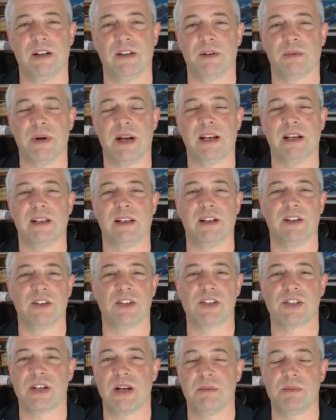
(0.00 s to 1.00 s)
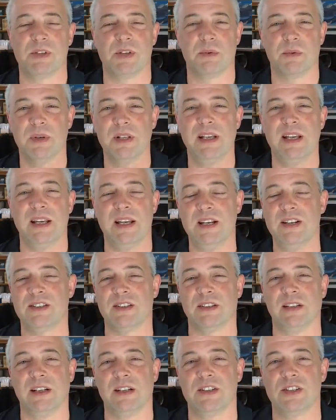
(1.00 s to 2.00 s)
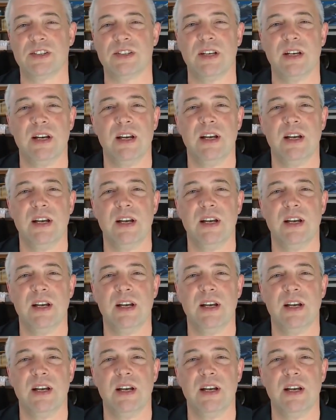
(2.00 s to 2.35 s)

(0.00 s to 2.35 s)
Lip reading: on the regulator just comes out really easily. It's just